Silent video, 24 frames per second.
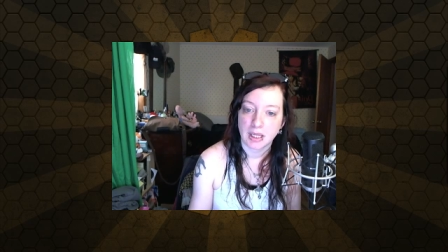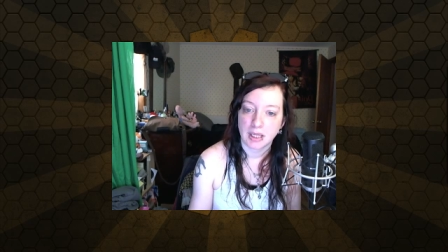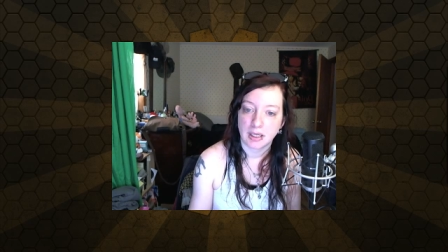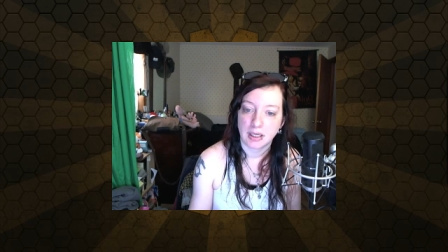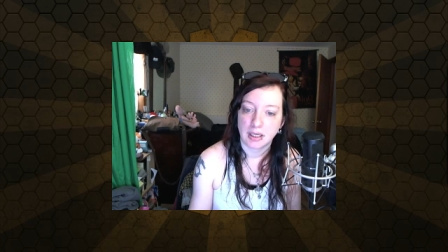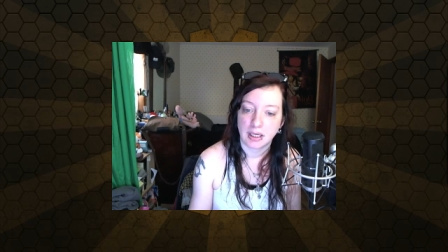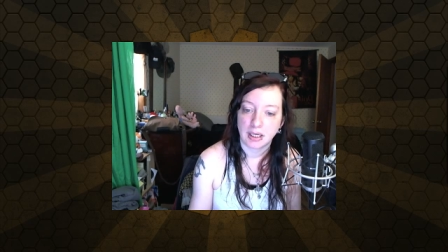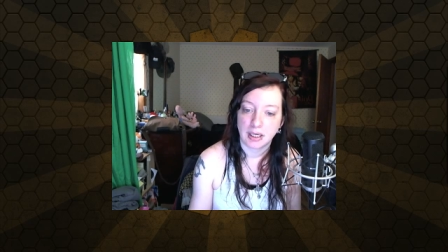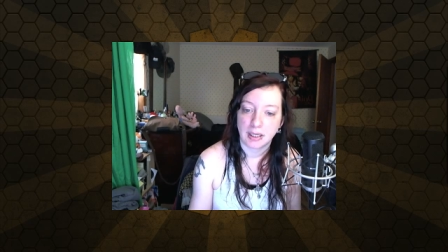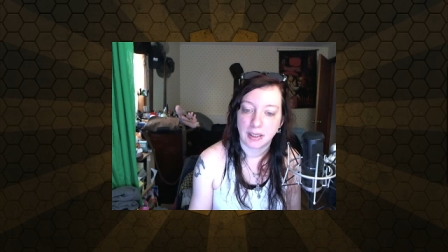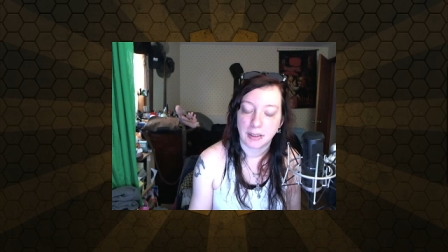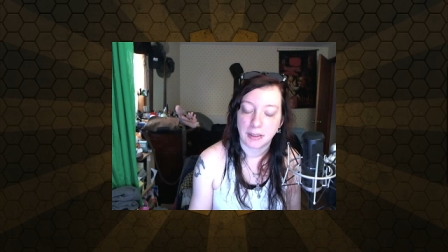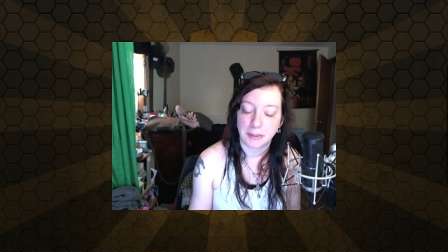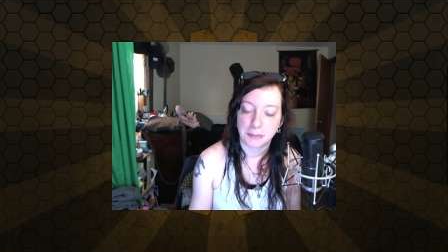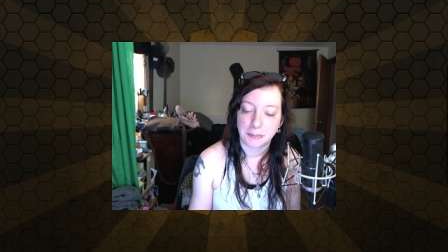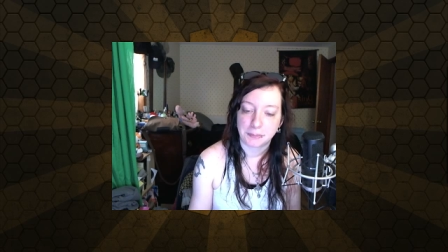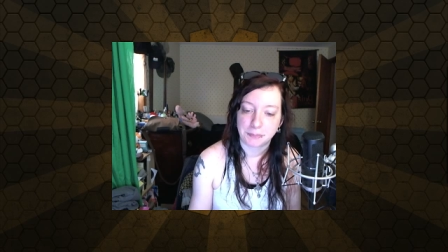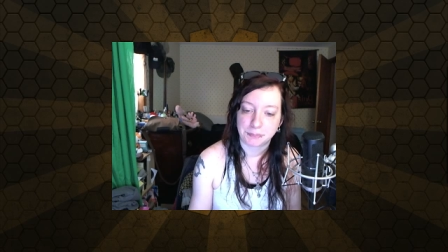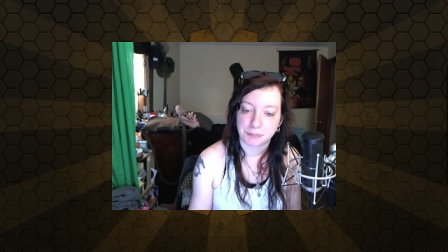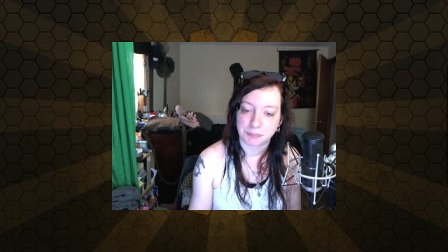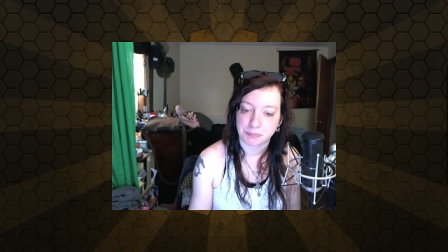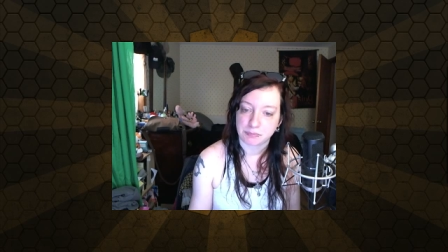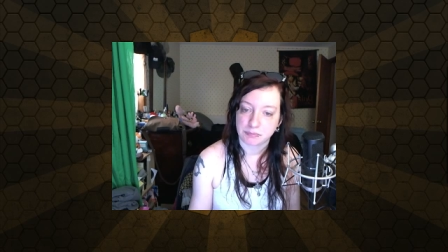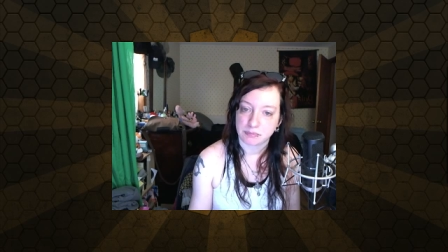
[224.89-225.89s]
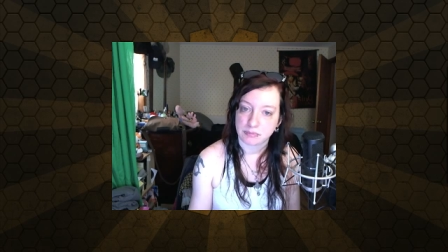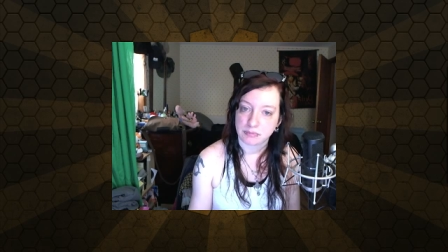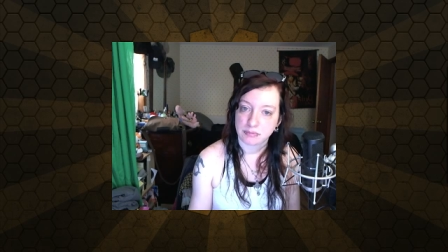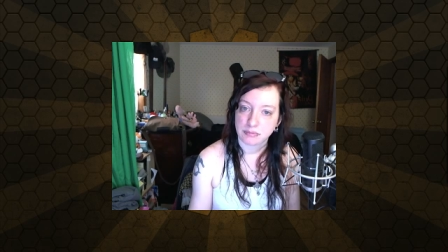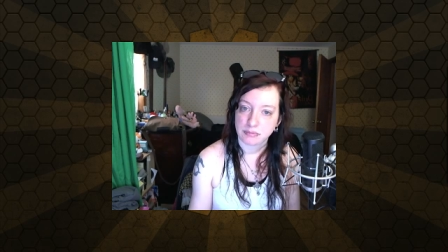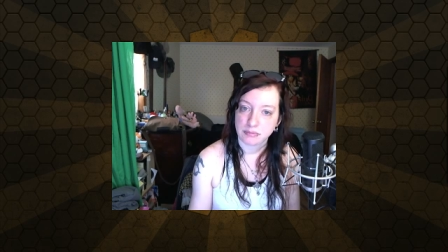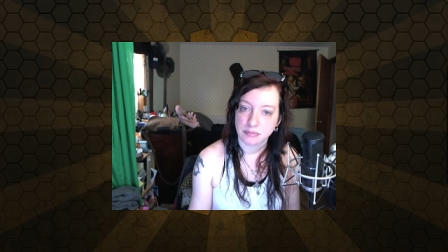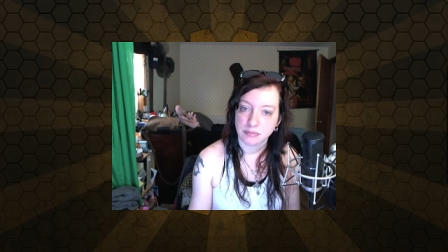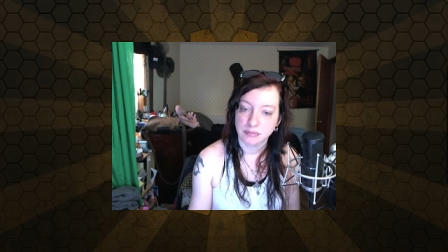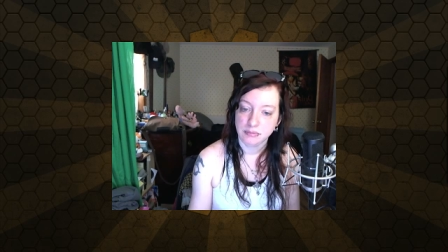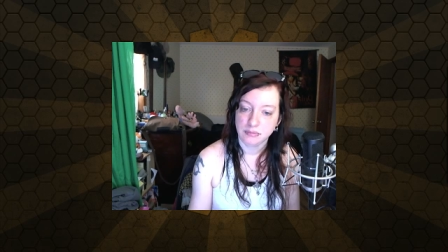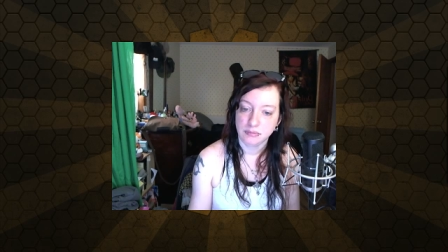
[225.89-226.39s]
Um,
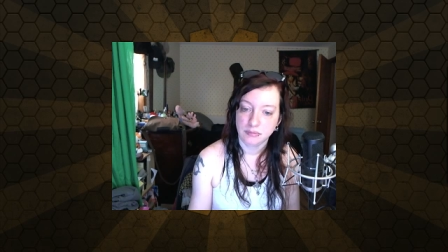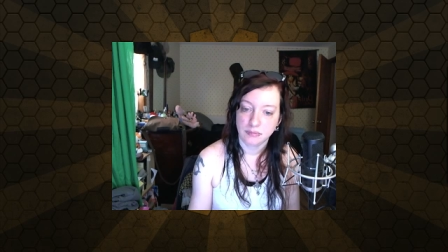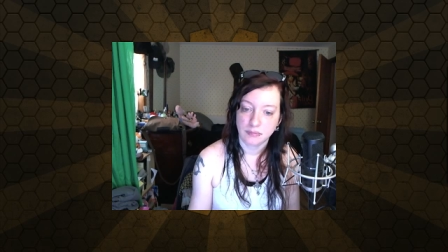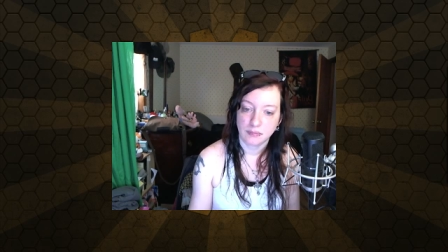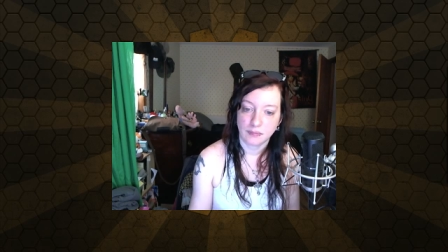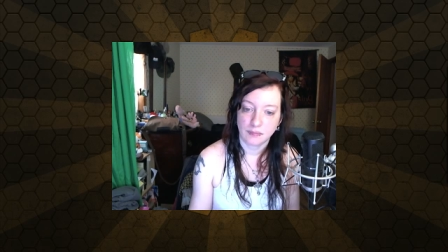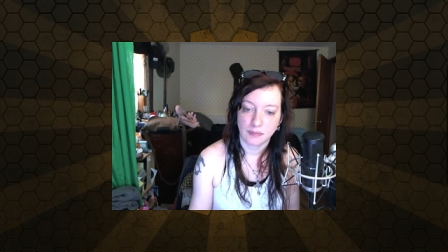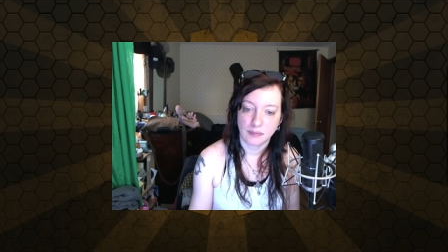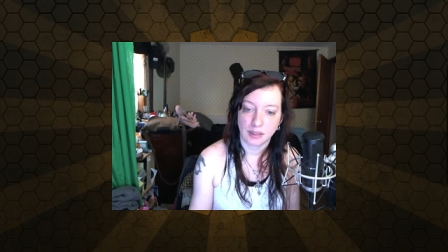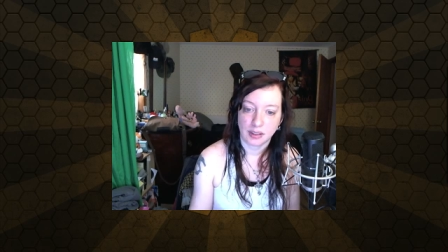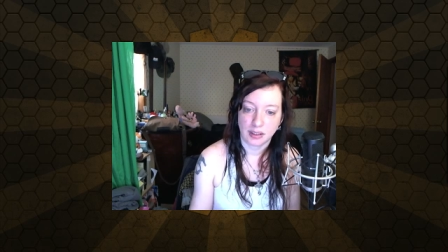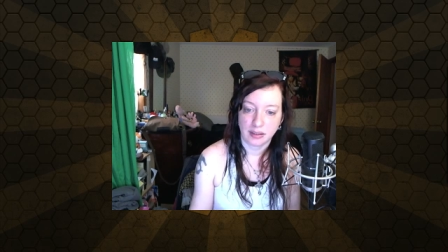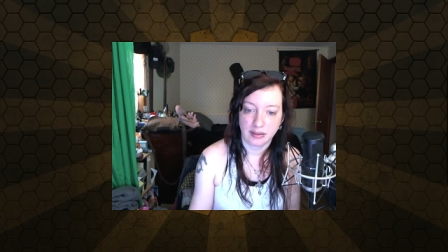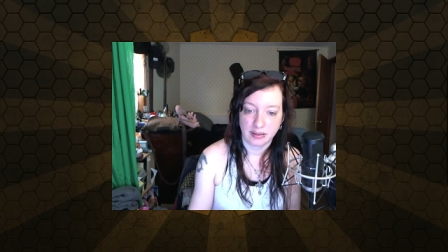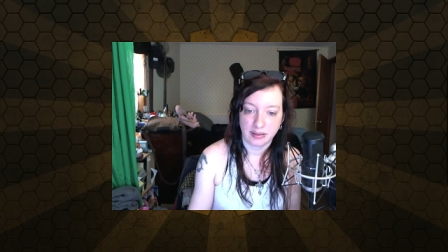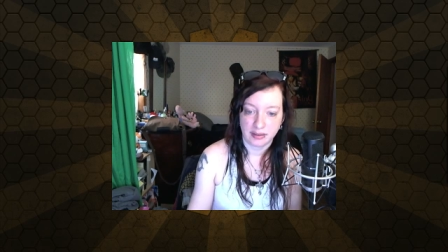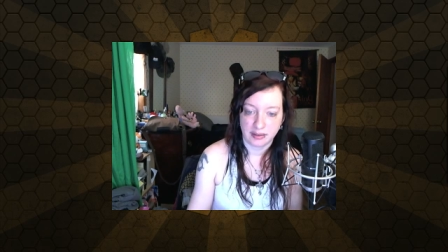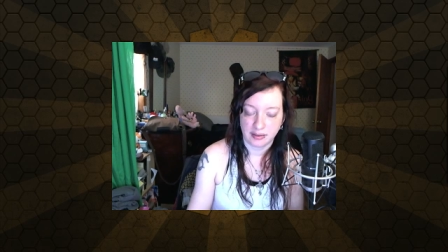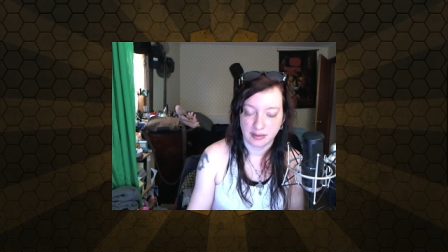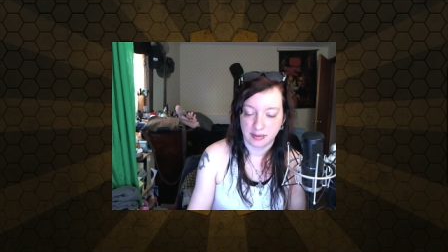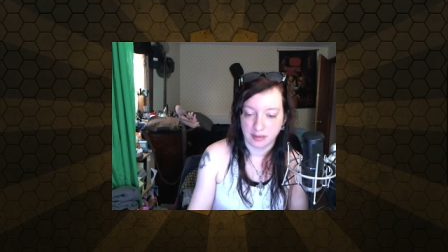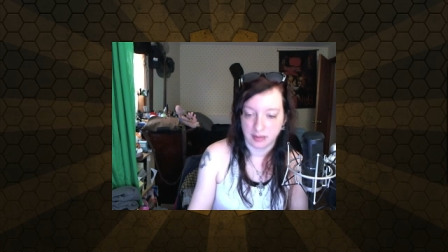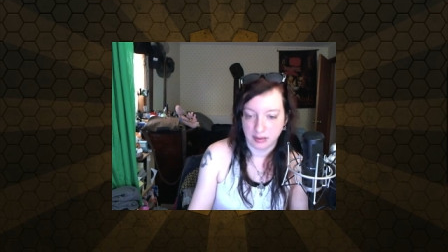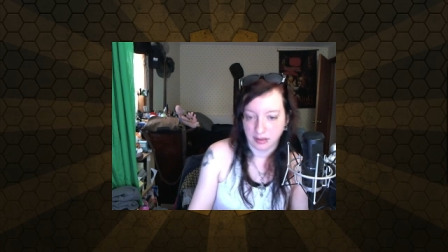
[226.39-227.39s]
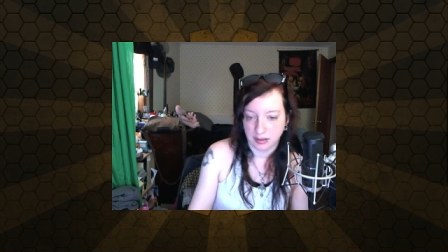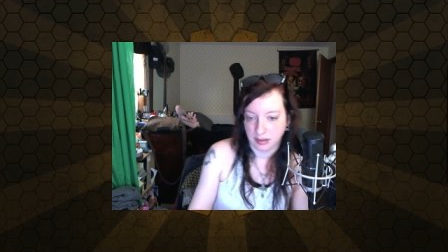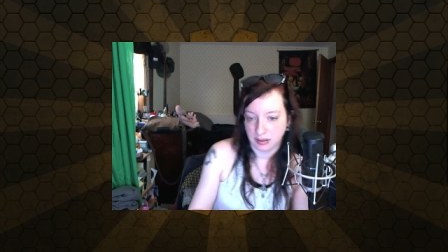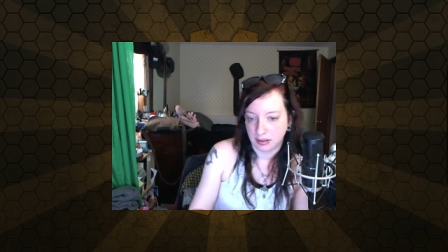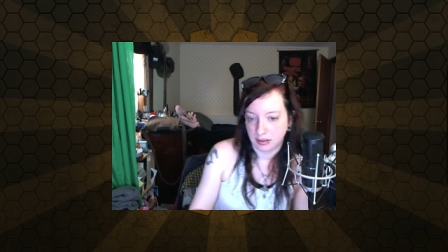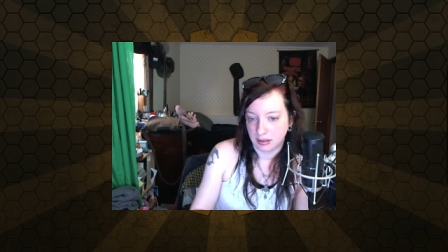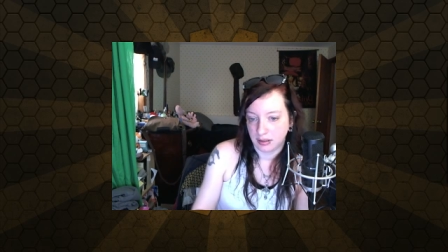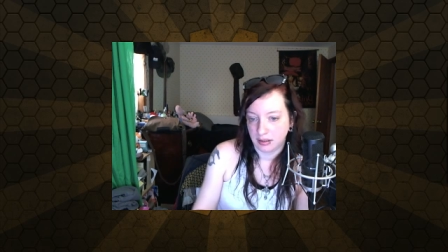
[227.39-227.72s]
let's see.